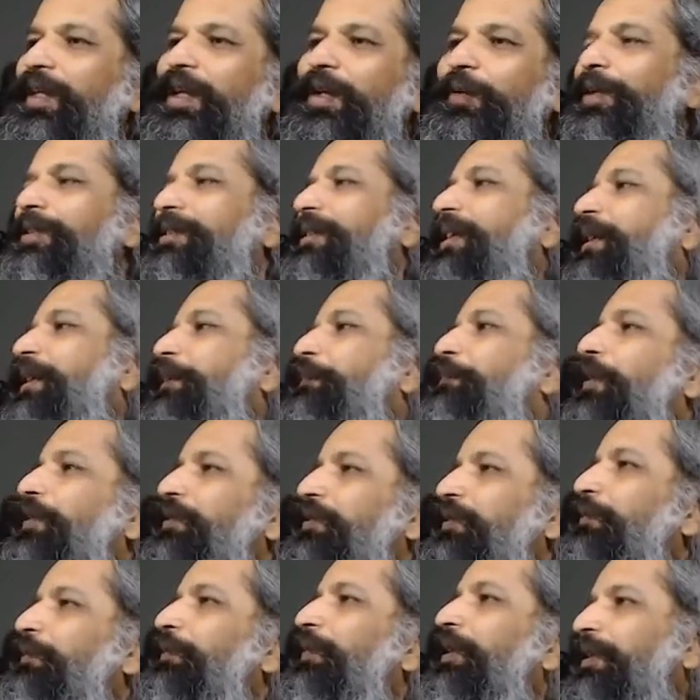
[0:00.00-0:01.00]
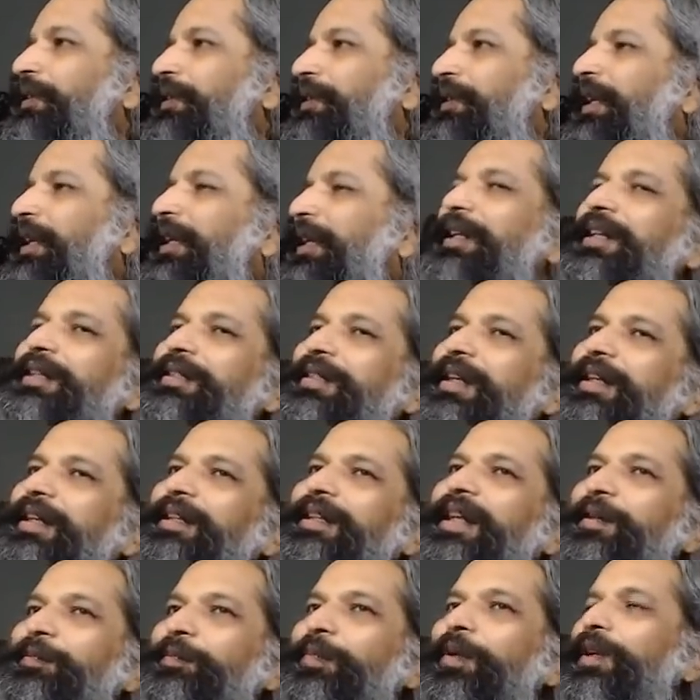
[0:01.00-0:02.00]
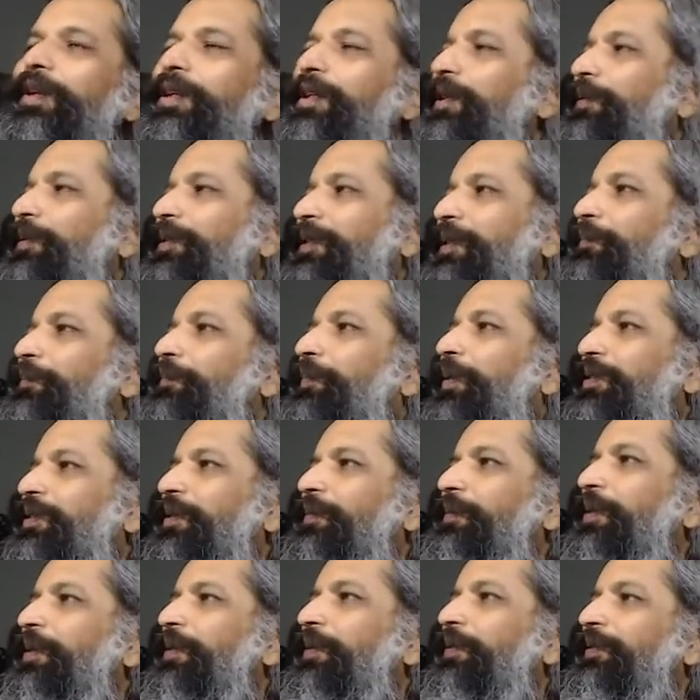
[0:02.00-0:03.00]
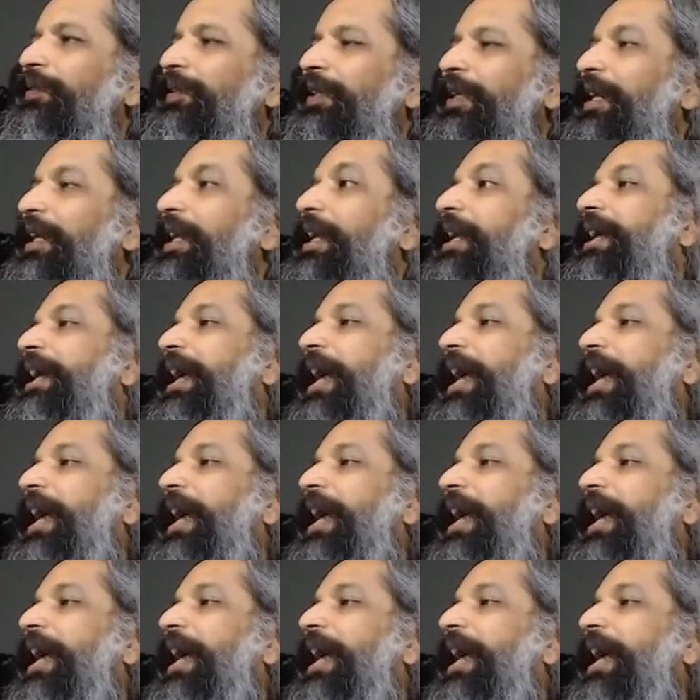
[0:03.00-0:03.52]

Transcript: was an impossibility. At least at that point it was impossible to see.